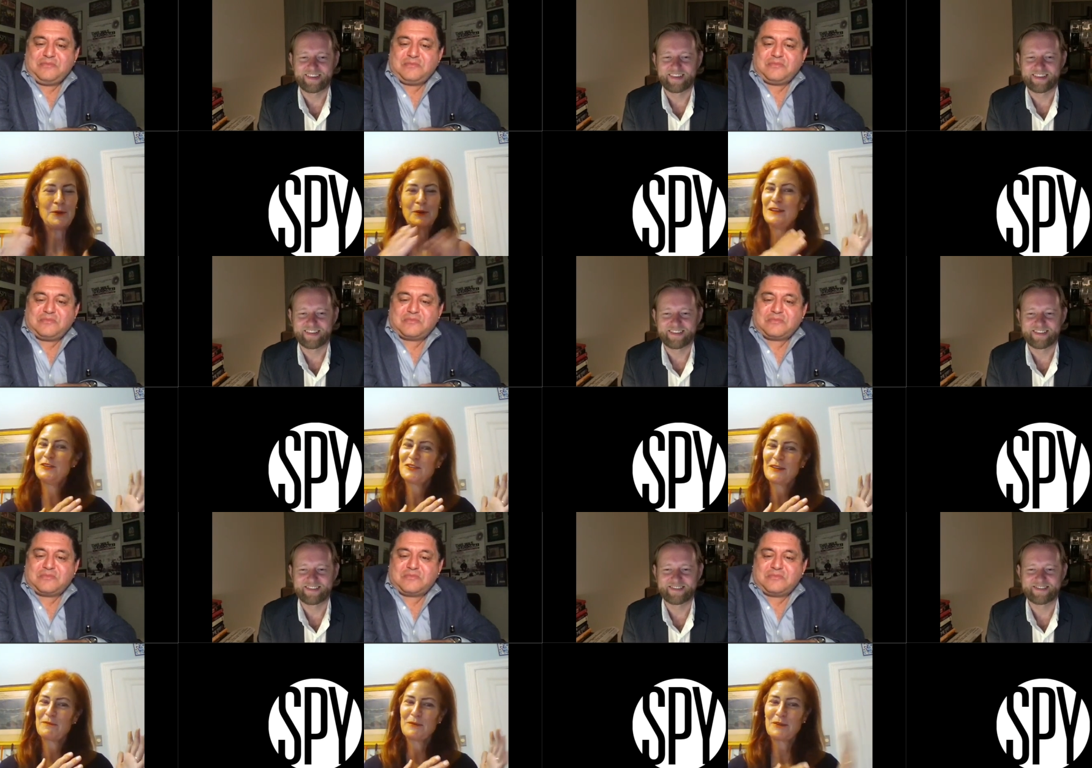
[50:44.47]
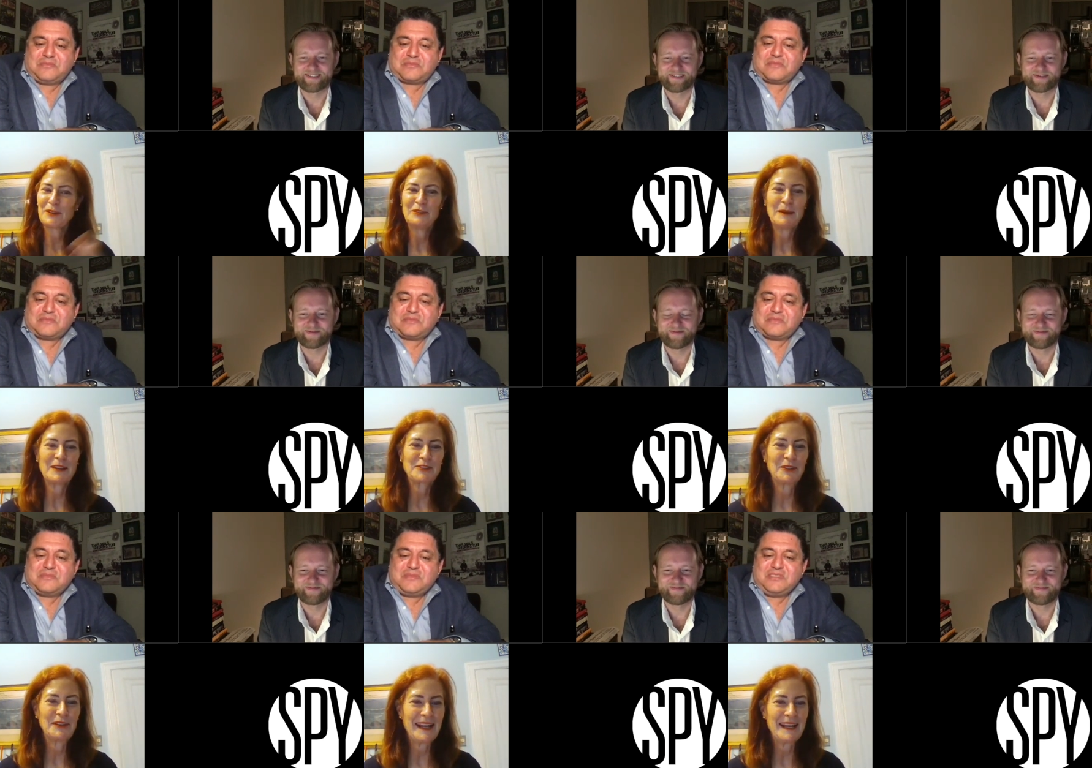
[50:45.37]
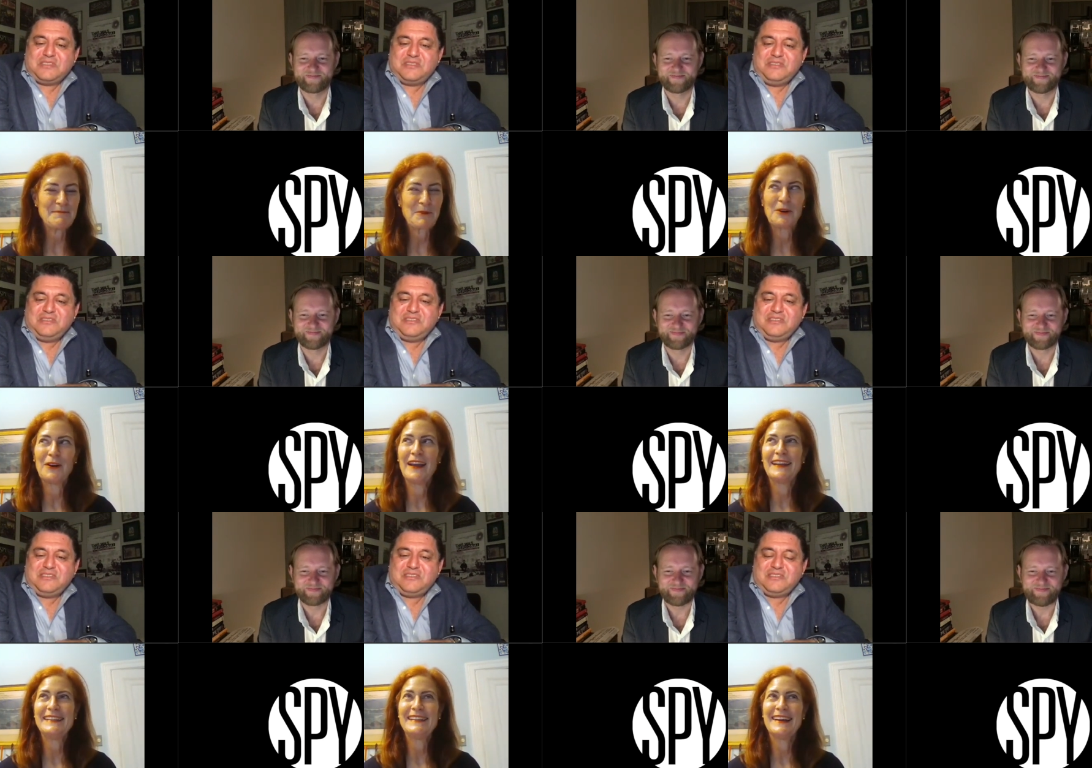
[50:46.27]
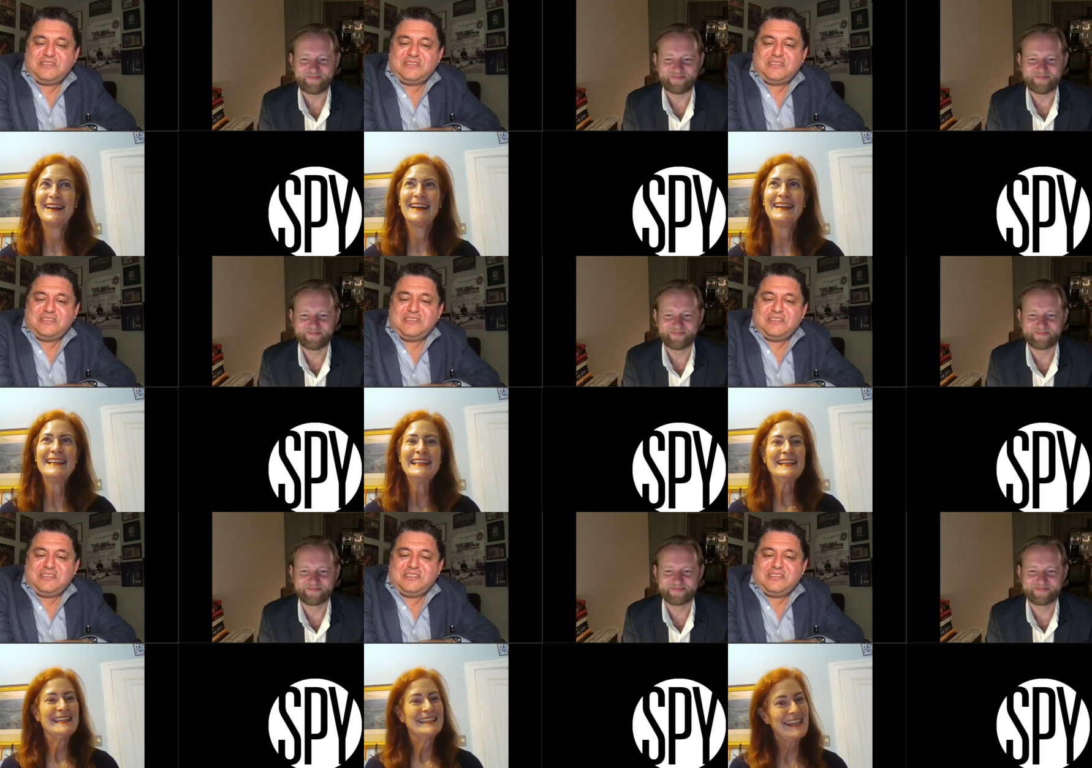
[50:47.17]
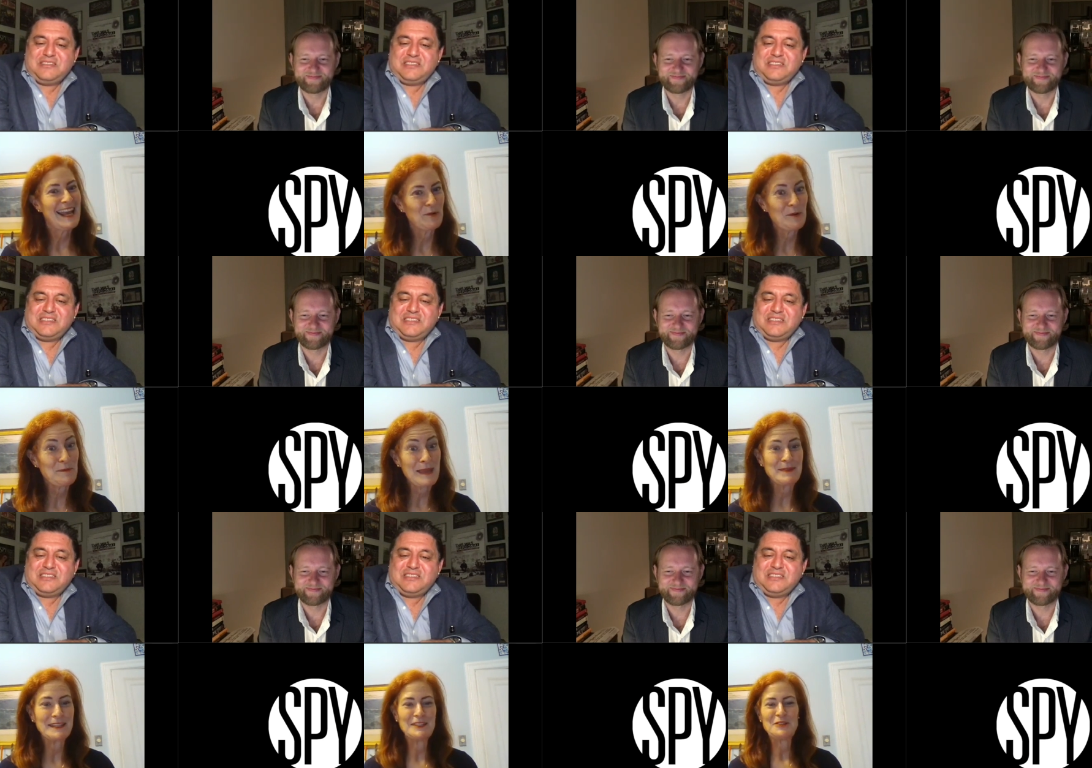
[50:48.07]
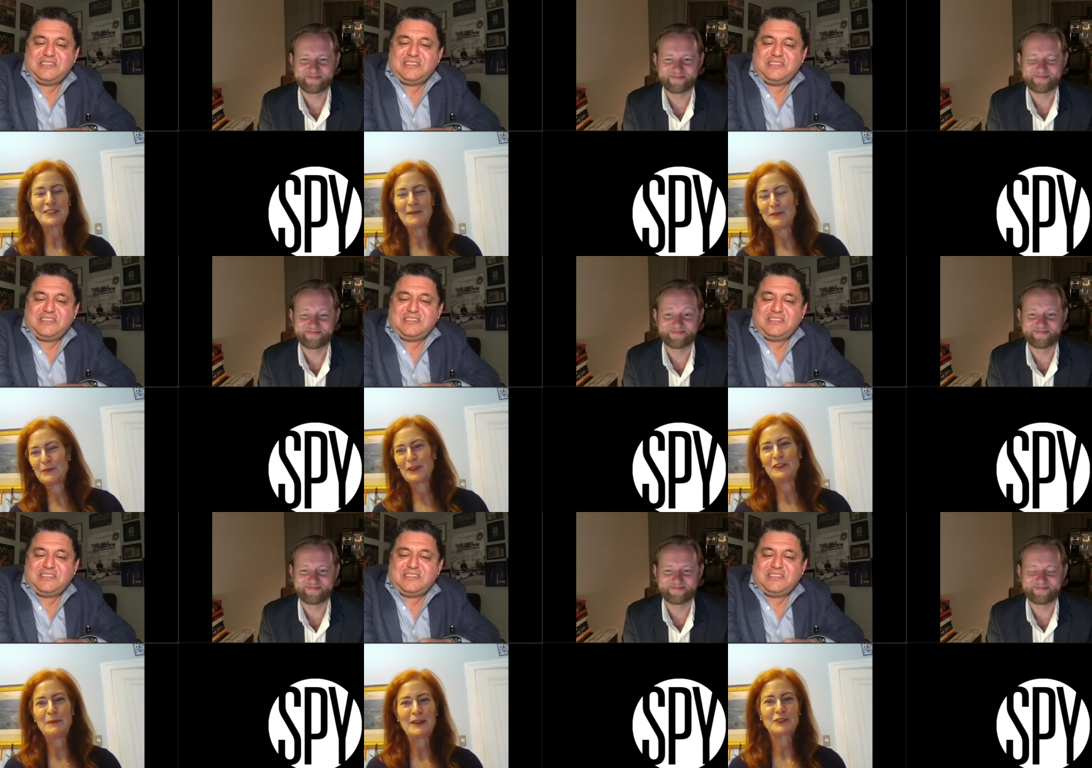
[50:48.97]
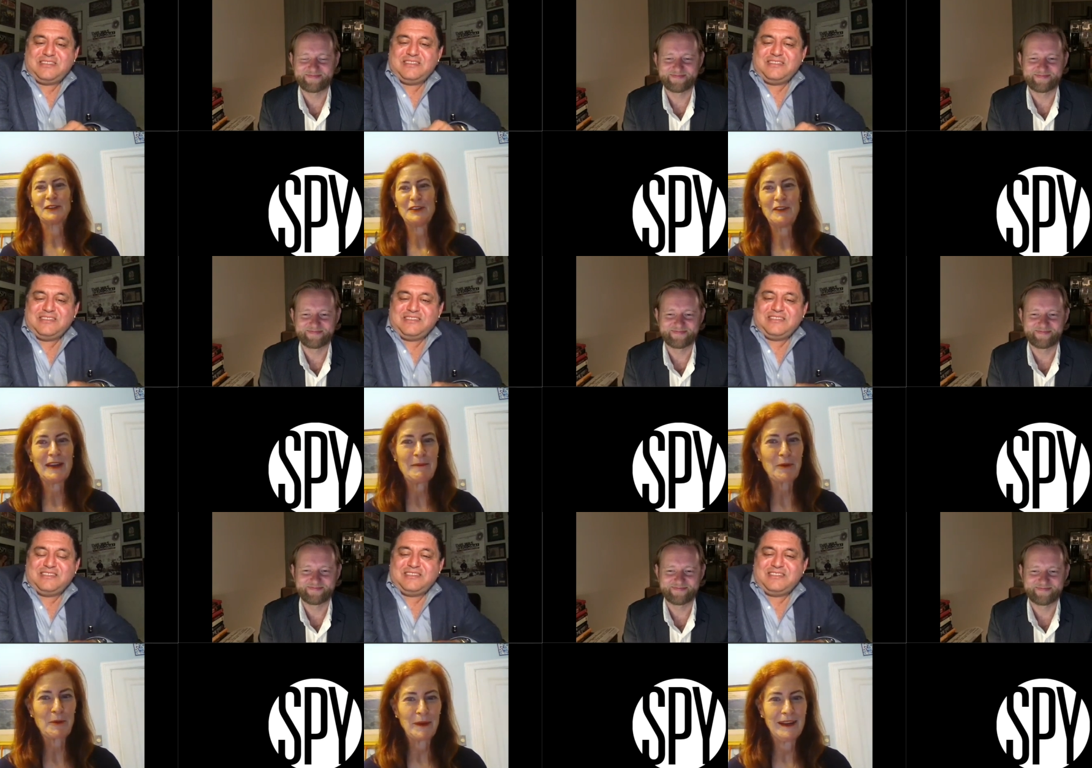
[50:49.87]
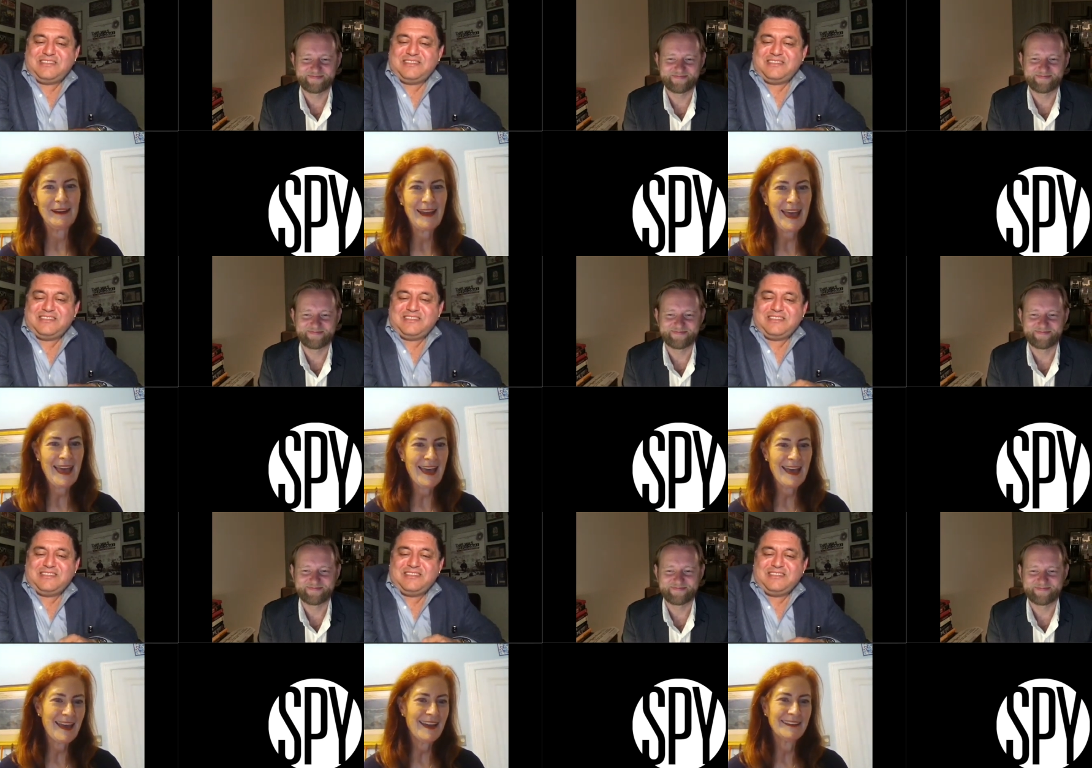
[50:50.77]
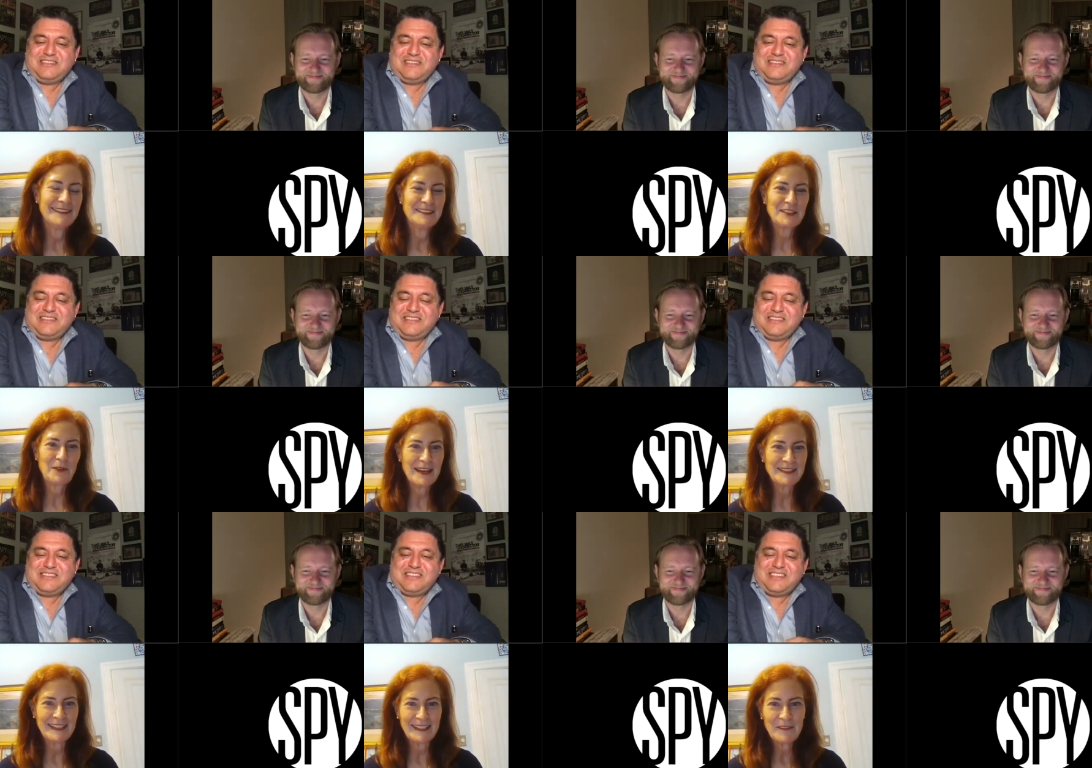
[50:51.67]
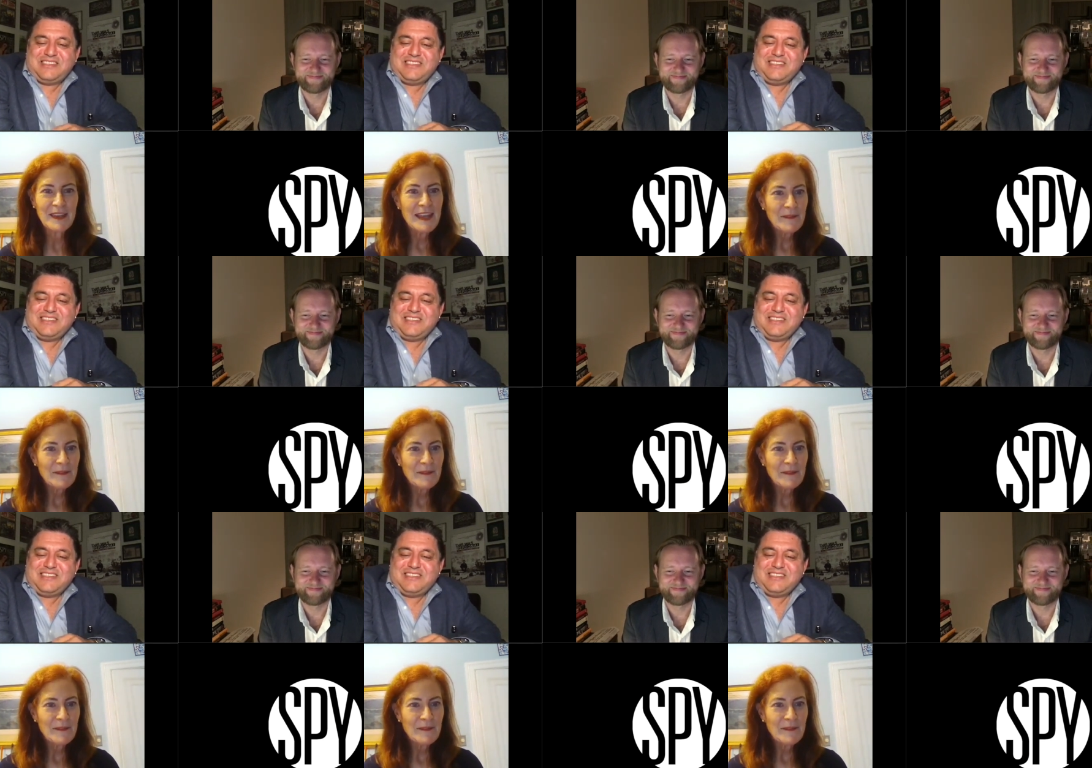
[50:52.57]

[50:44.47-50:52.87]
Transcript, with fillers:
Speaker 1: We were going to do something really special in April, and uh, now we're maybe going to do something really special in November. But ah, it's crazy.